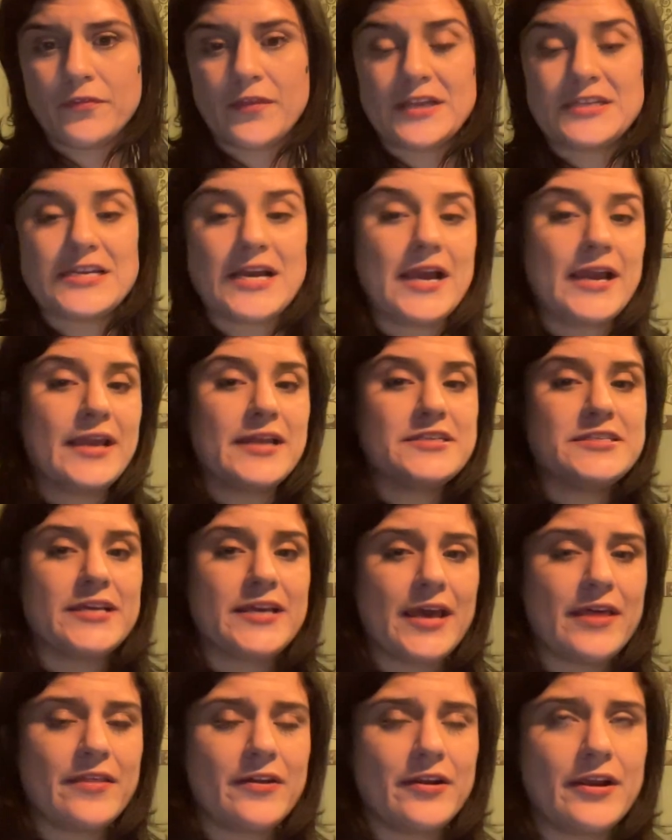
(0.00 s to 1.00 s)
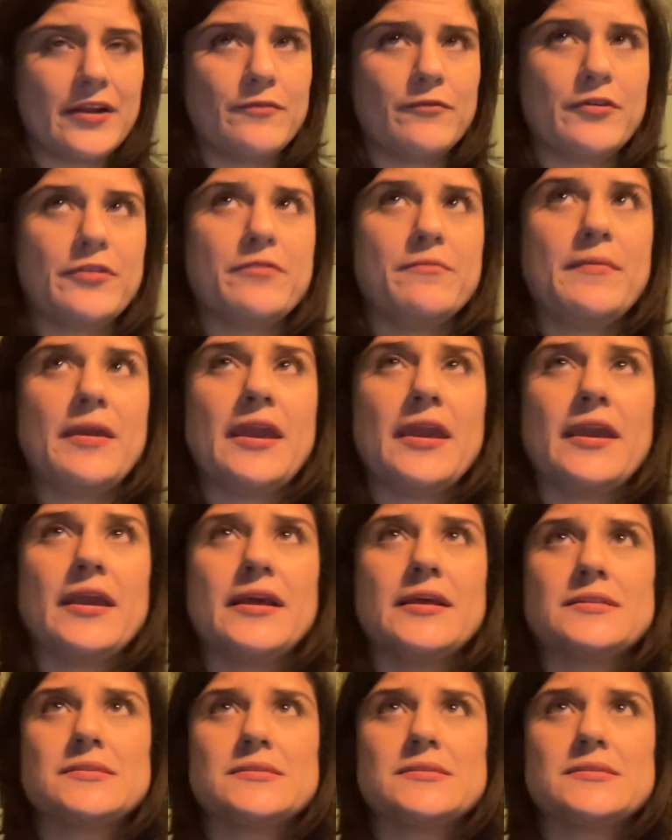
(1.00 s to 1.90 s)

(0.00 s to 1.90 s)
They tie in together, and with me,